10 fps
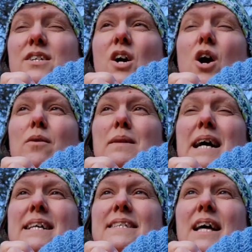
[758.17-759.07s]
term
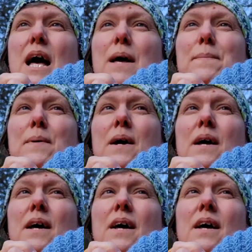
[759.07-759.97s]
last time.
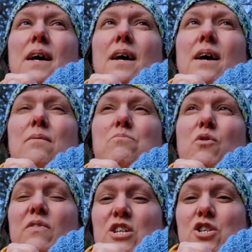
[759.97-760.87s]

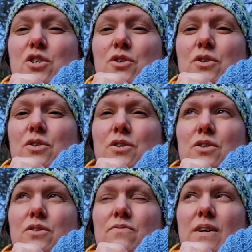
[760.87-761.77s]
Provisional,
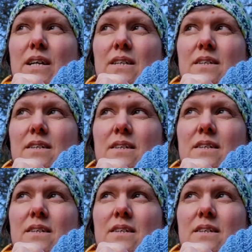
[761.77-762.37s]
right?